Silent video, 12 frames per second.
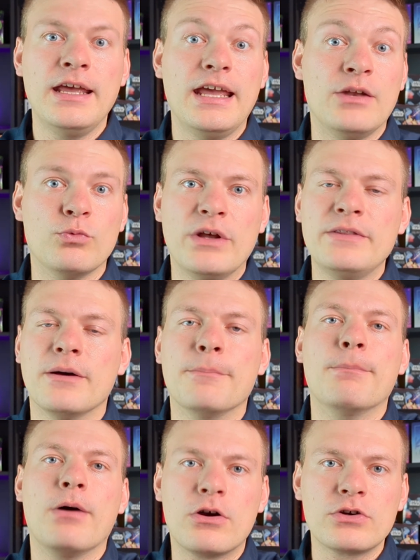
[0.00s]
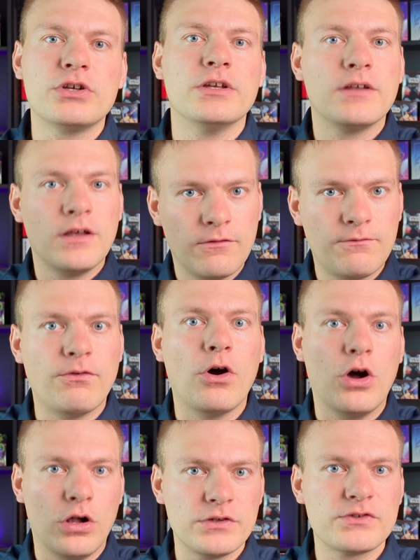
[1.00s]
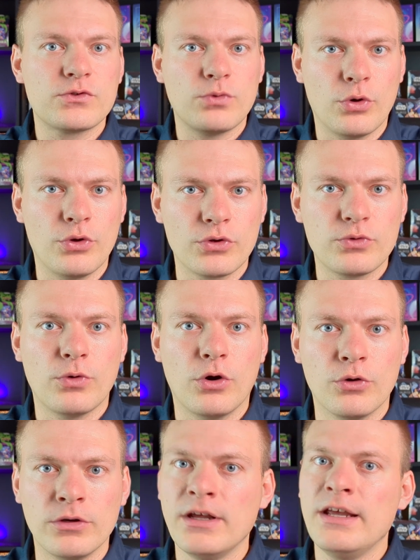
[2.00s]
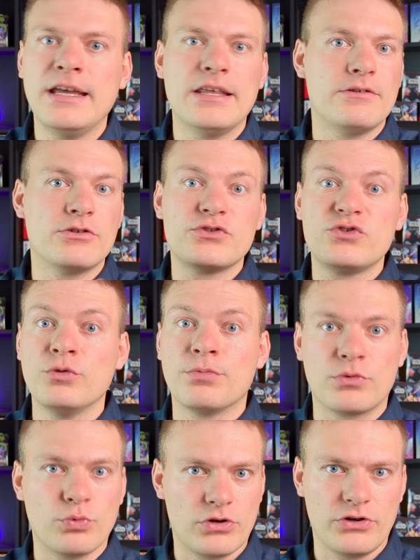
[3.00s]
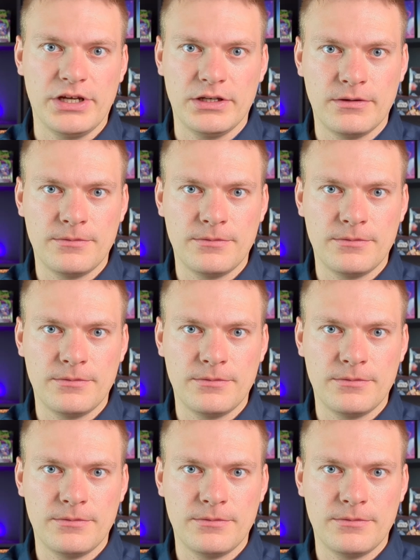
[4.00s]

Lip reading: and when the market falls, quote unquote, they're super worried.